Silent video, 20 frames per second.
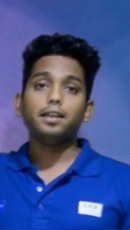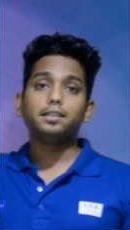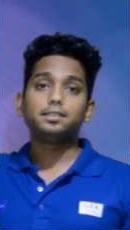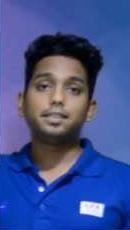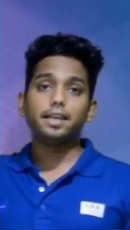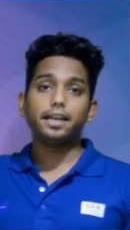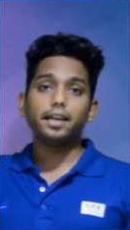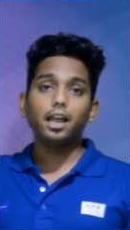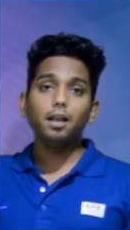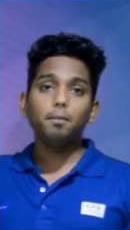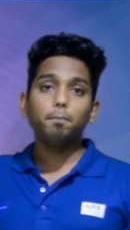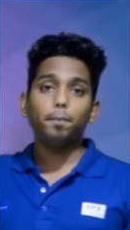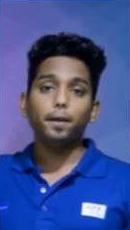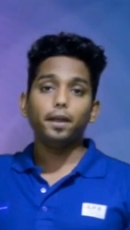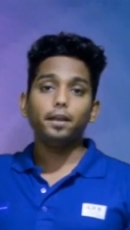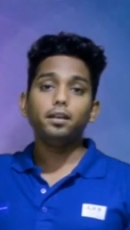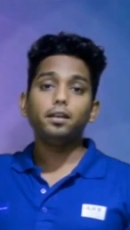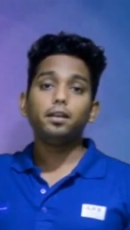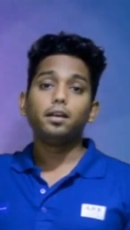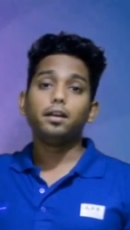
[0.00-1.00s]
and the second
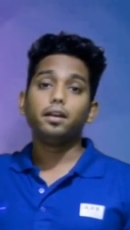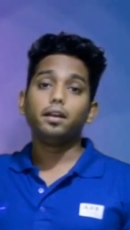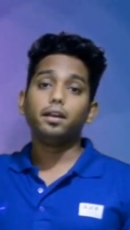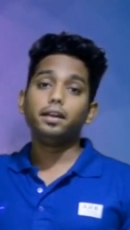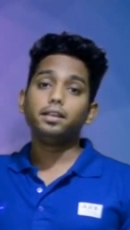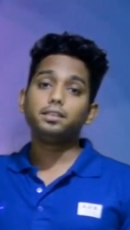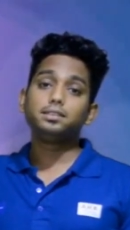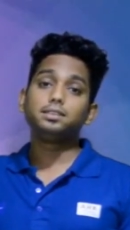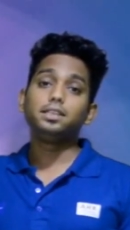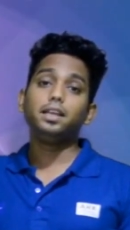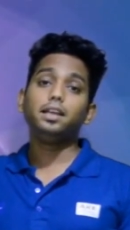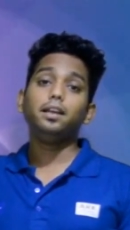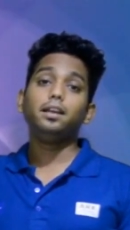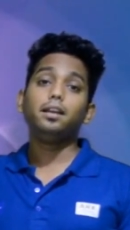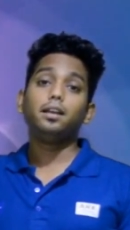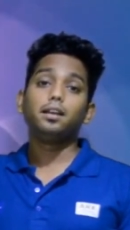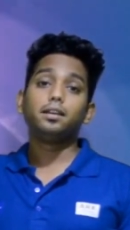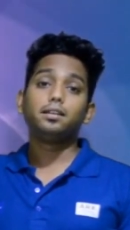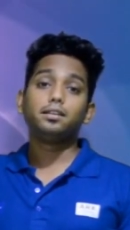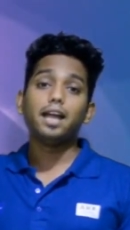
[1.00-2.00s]
pin is
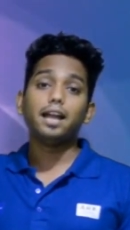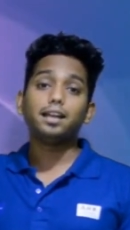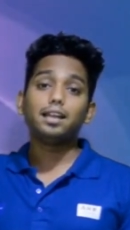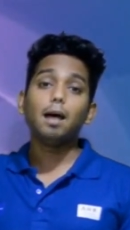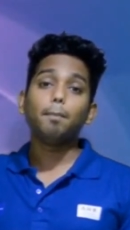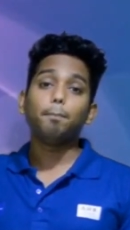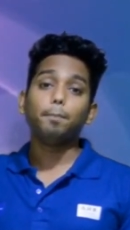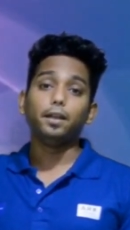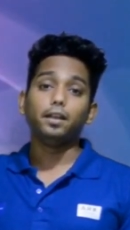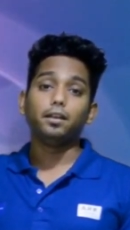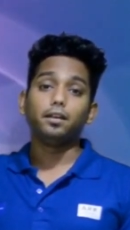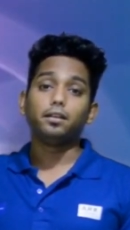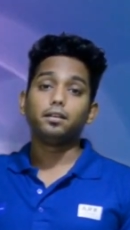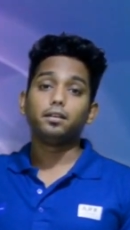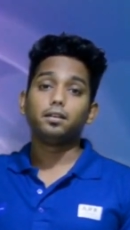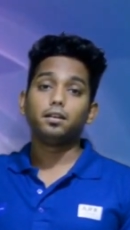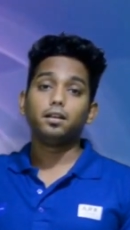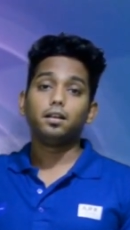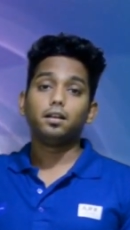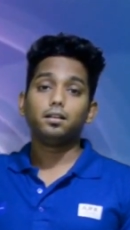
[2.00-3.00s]
the data
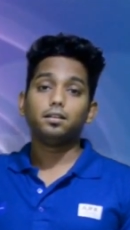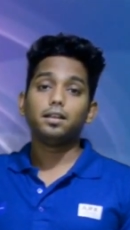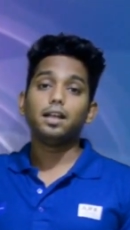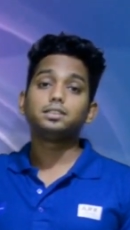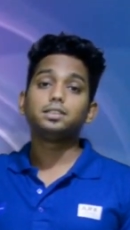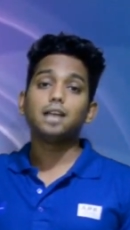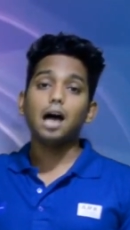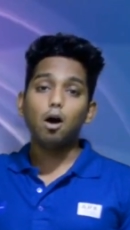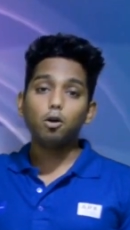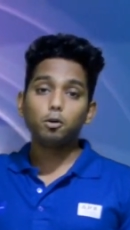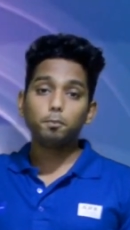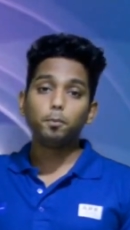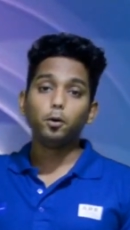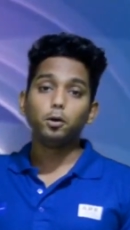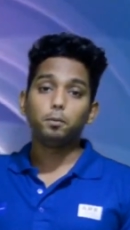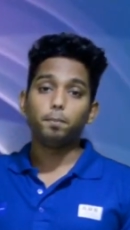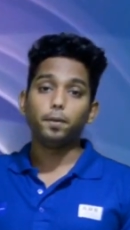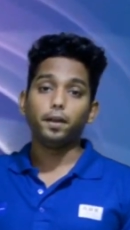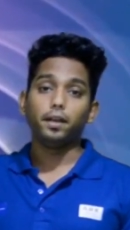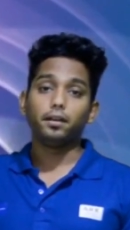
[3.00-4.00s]
pin that's the
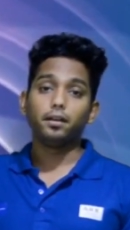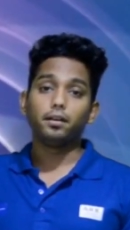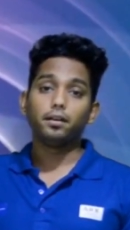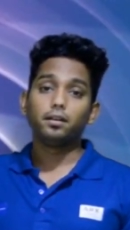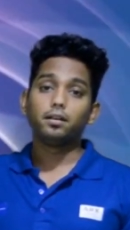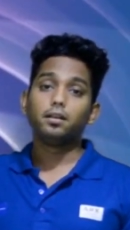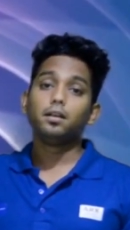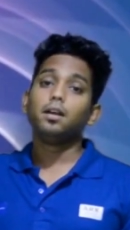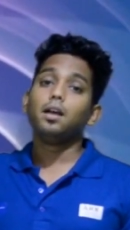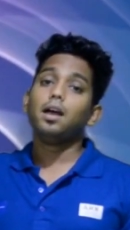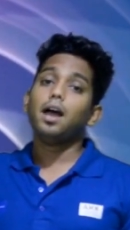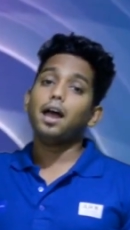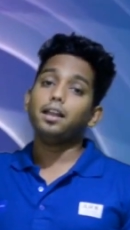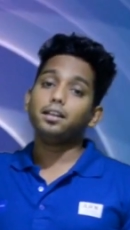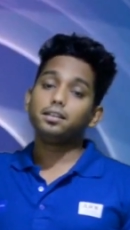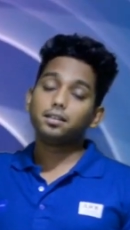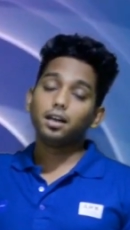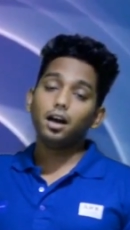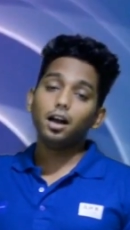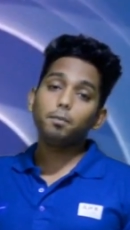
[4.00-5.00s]
output pin
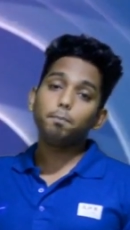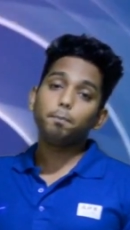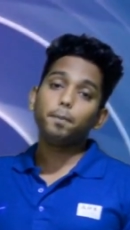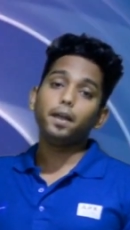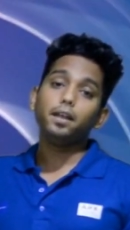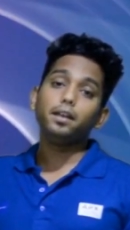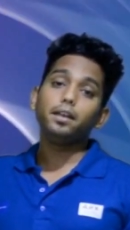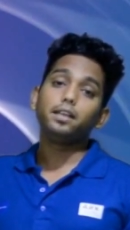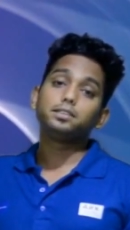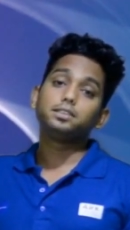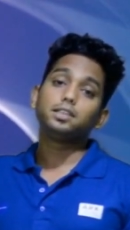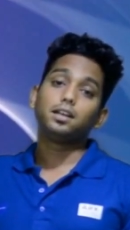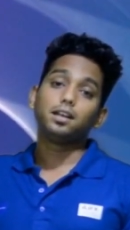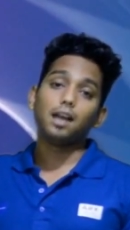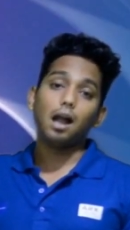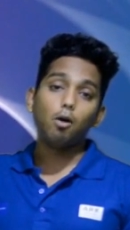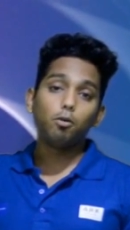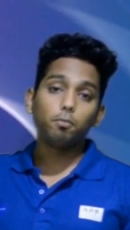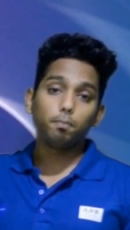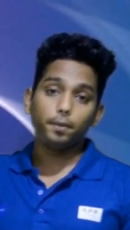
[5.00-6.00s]
and the third pin is the
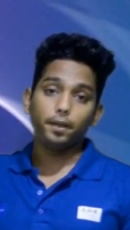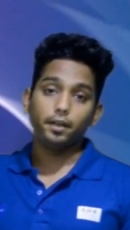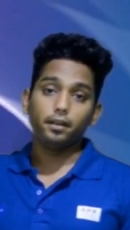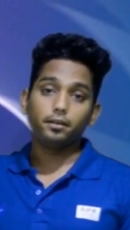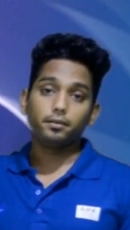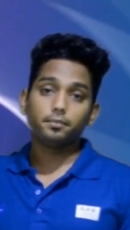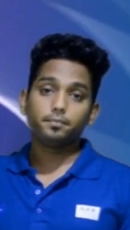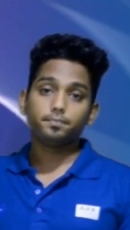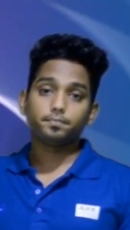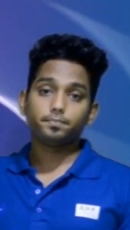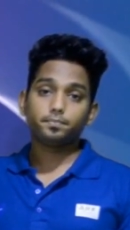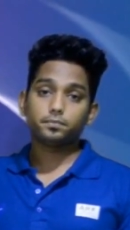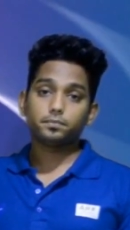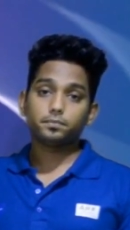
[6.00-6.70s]
ground pin